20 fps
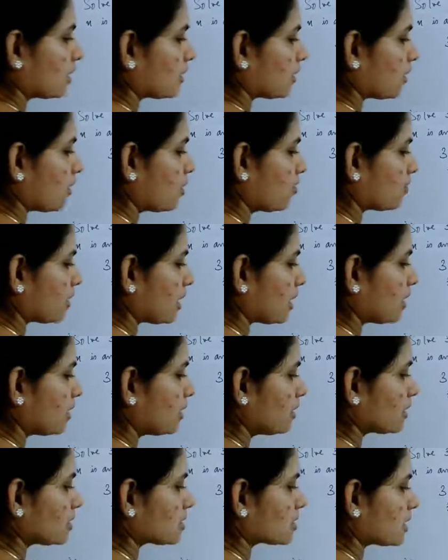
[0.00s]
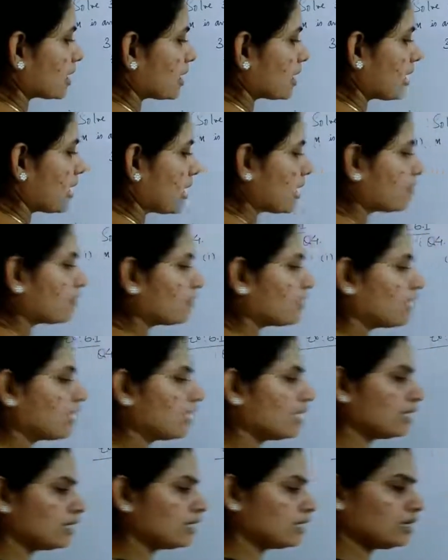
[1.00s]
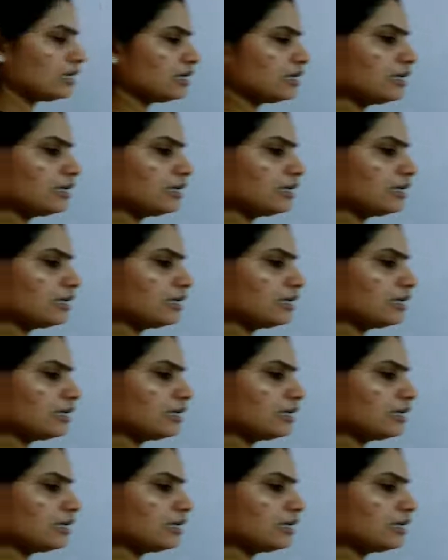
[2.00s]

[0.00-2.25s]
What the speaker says: comma, it can have any